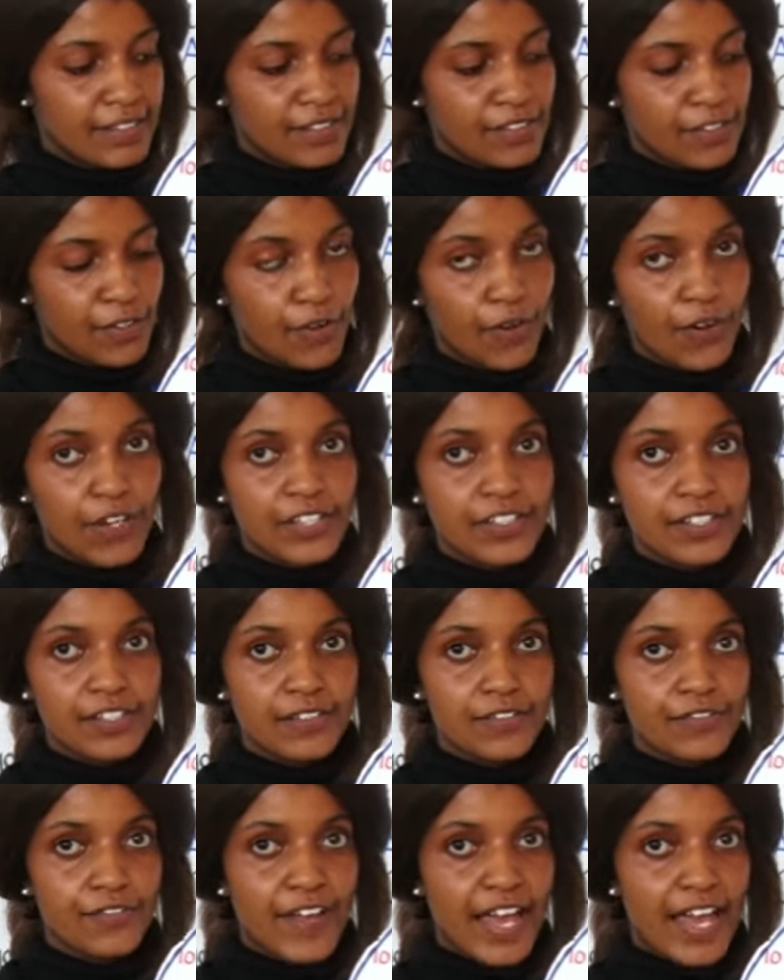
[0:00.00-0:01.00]
So, it
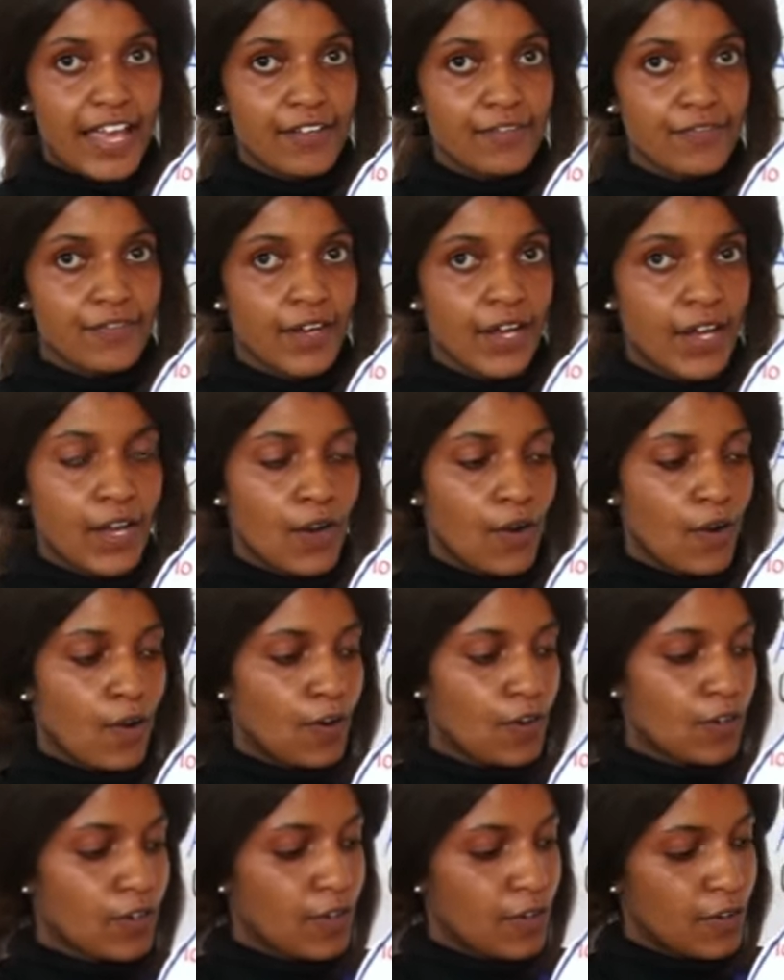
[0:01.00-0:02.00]
is 5
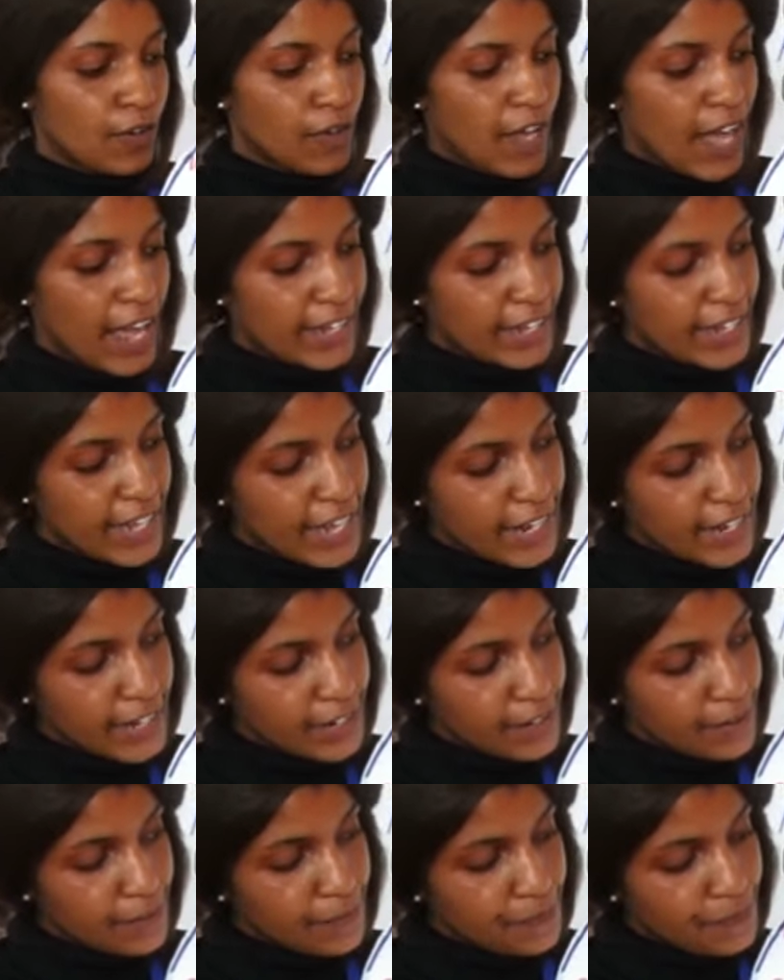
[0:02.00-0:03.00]
o'clock.
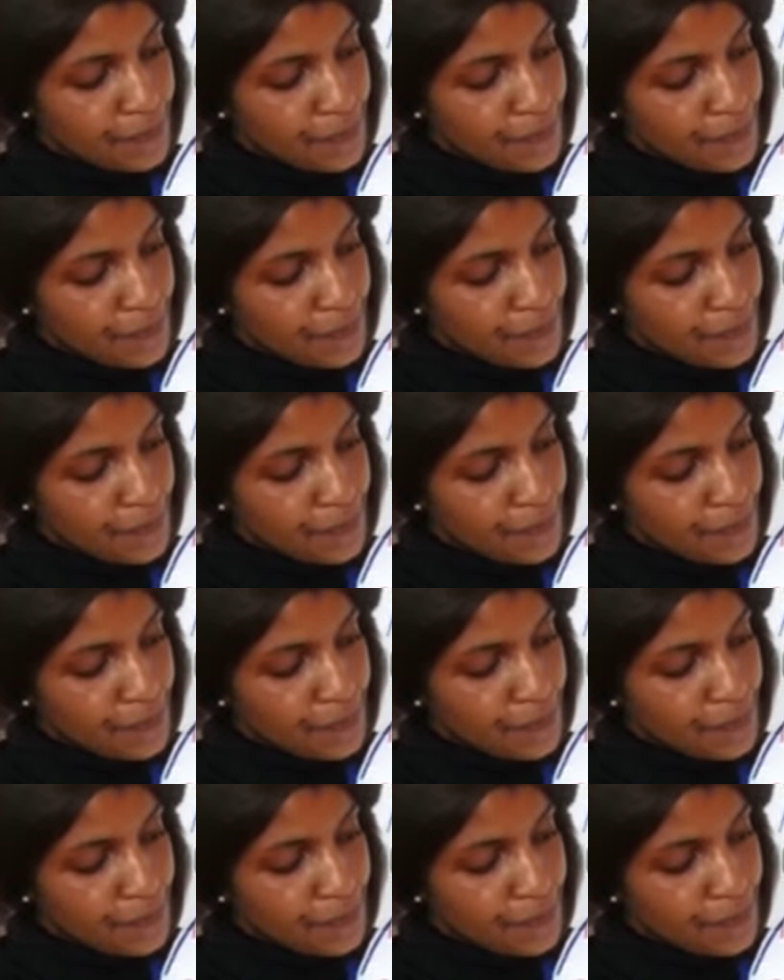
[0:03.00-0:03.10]
Again,